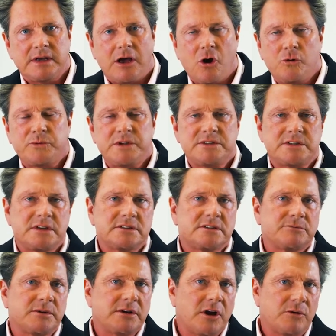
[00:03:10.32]
I hope these things
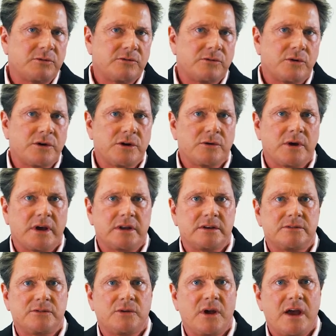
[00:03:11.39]
have been helpful for you,
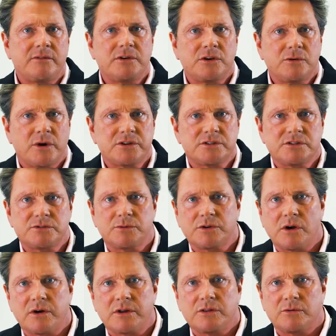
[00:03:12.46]
and if you have any questions
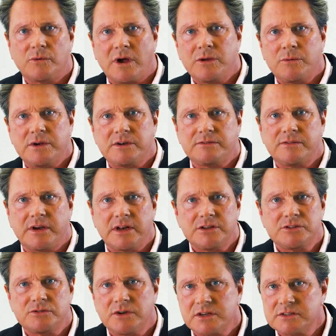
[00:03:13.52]
regarding the right way to
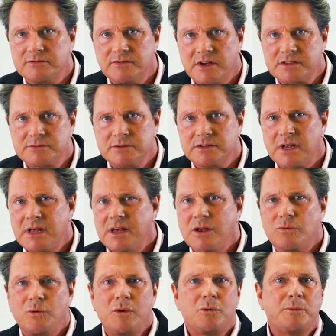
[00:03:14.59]
finance your next investment,
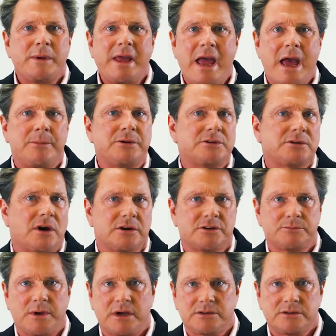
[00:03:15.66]
we would be happy to
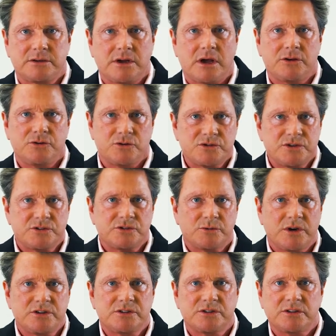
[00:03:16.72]
talk about uh, your
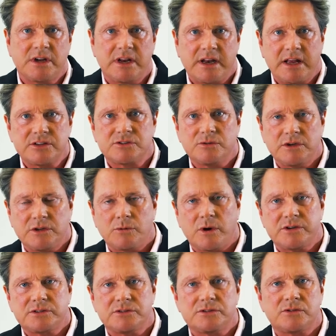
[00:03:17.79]
situation and answer any
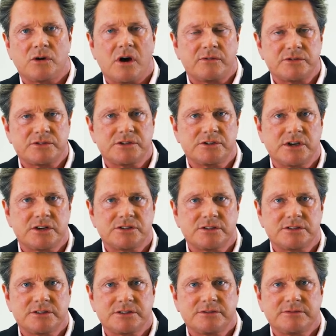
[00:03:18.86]
questions or offer
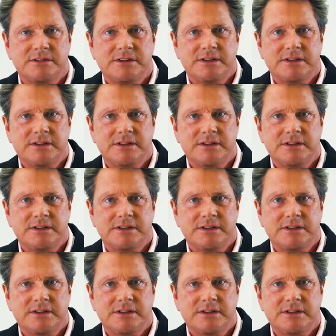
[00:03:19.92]
suggestions.